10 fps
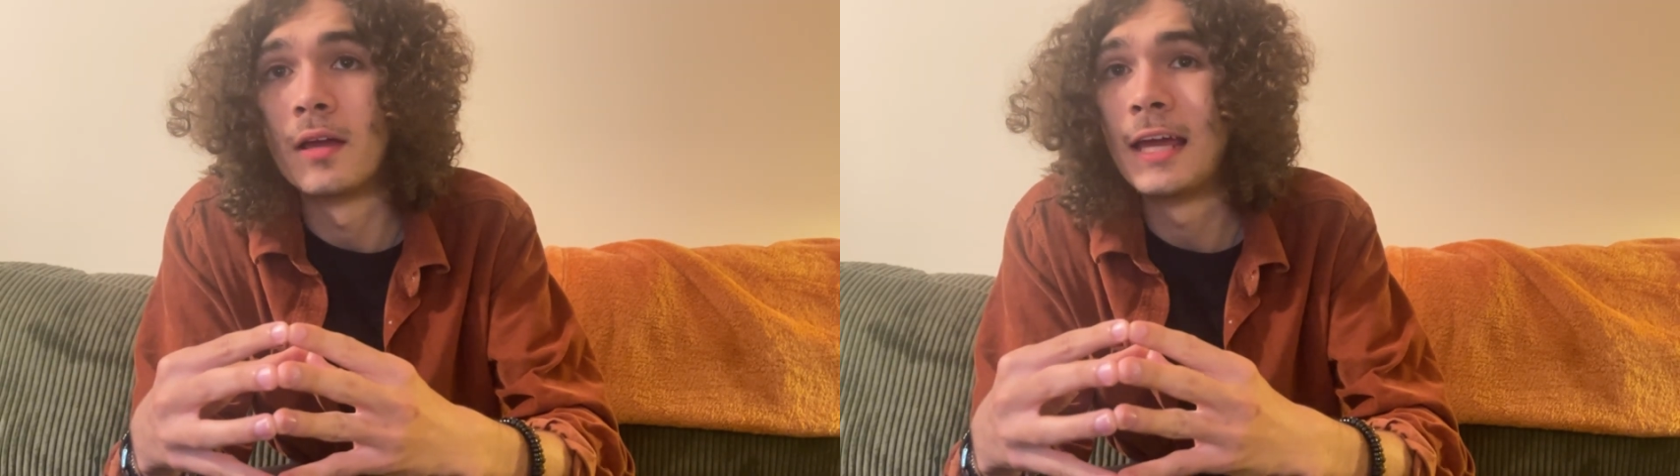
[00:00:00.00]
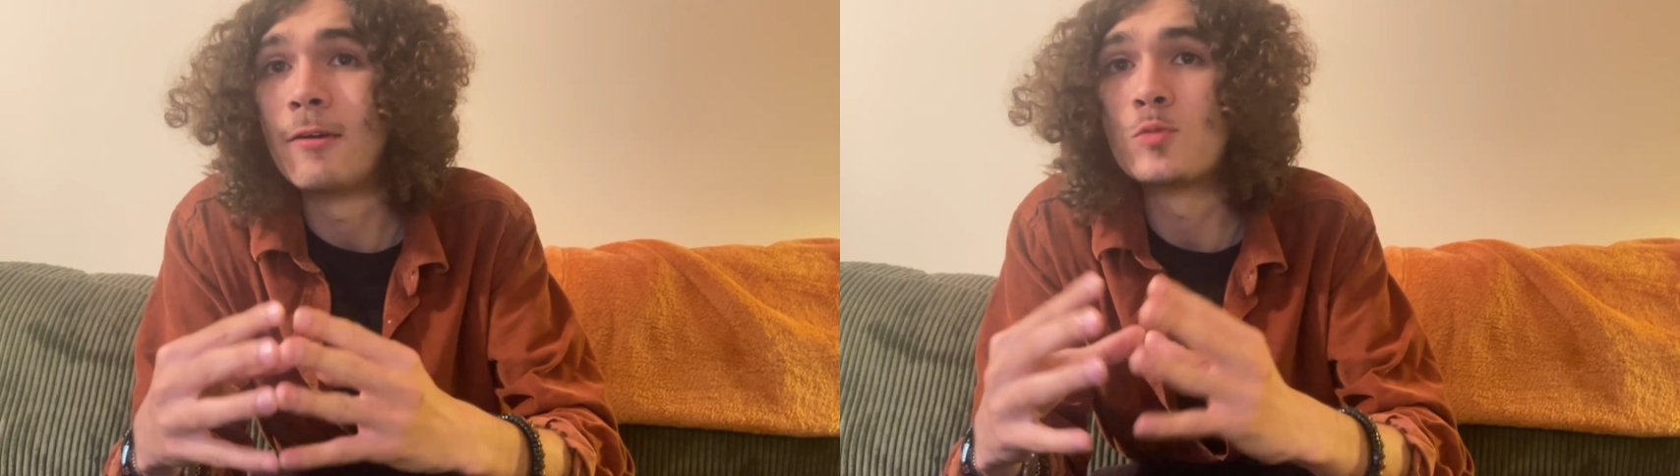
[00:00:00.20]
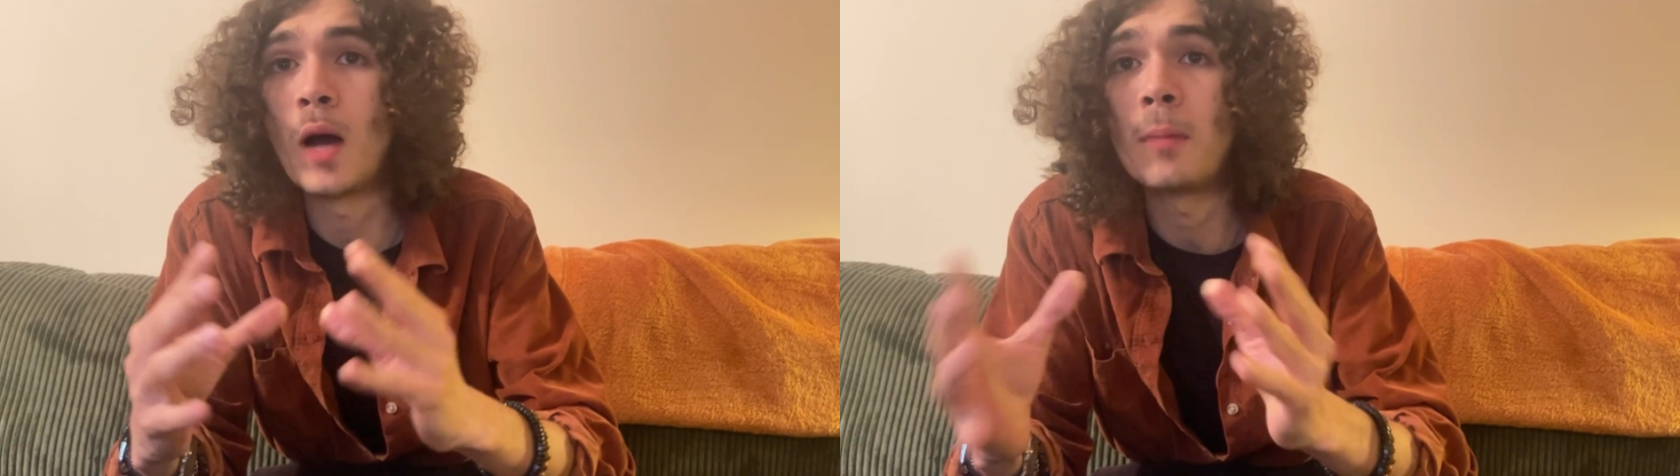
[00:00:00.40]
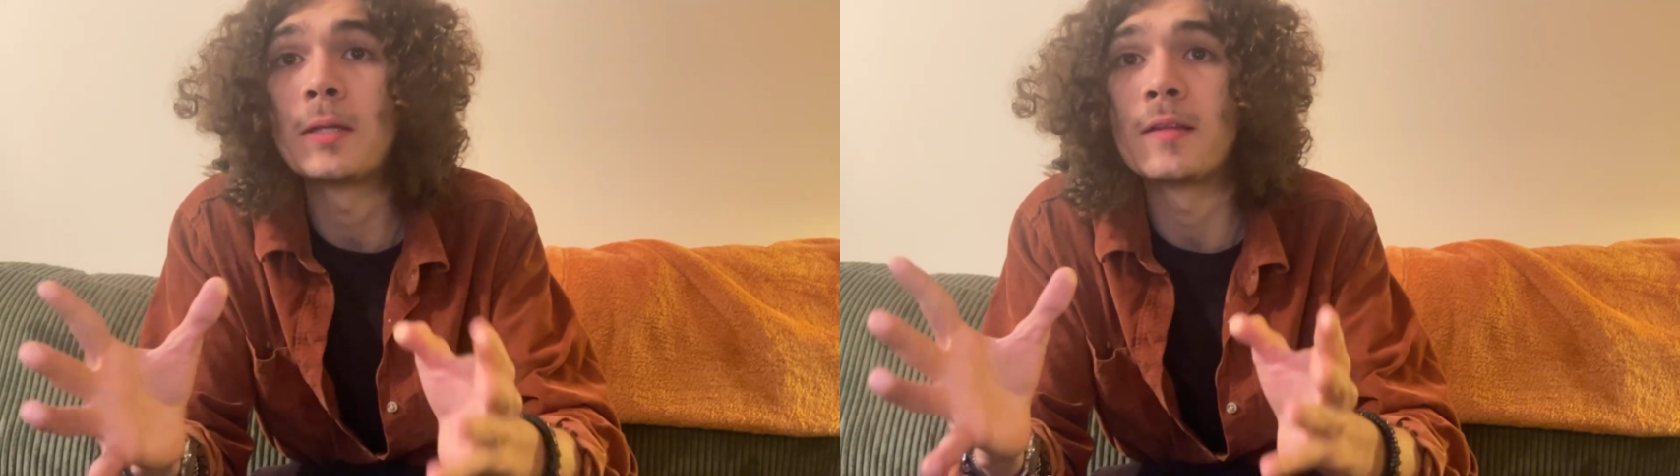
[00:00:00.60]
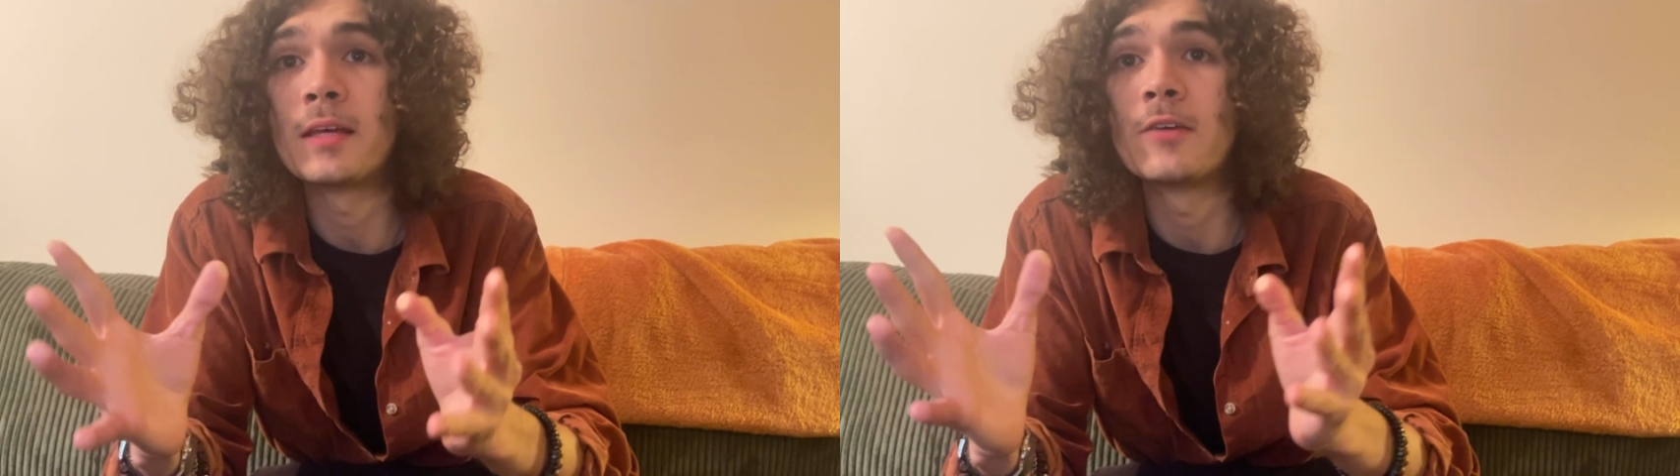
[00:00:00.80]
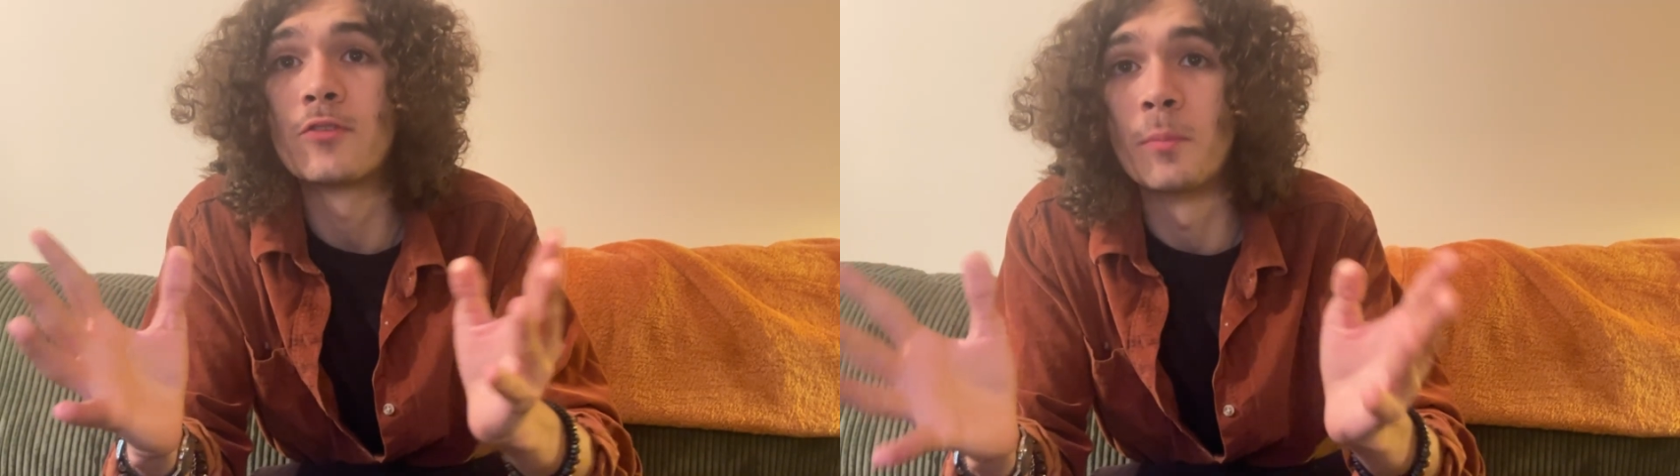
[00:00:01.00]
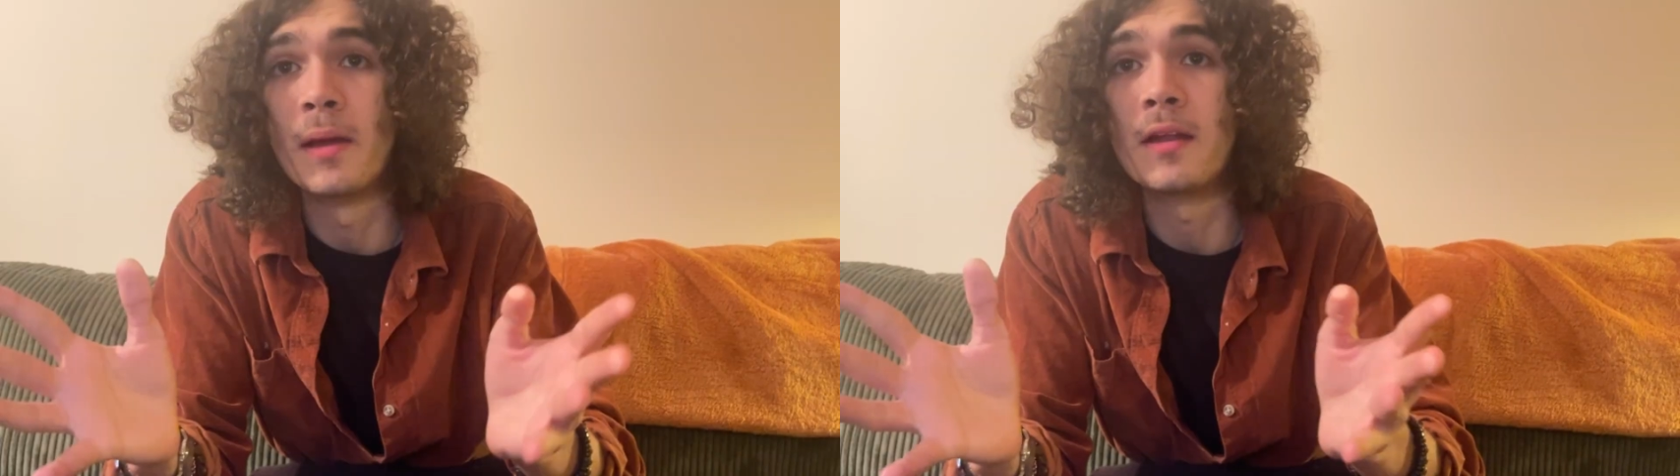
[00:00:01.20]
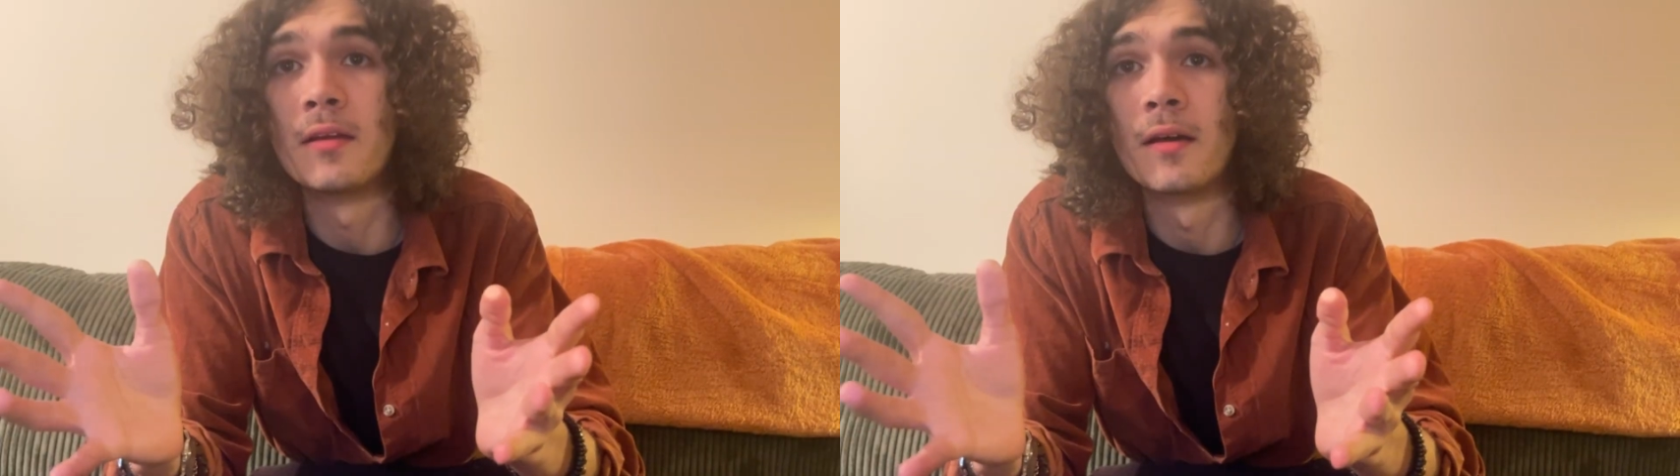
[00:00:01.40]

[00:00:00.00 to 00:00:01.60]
It was publicly forbidden.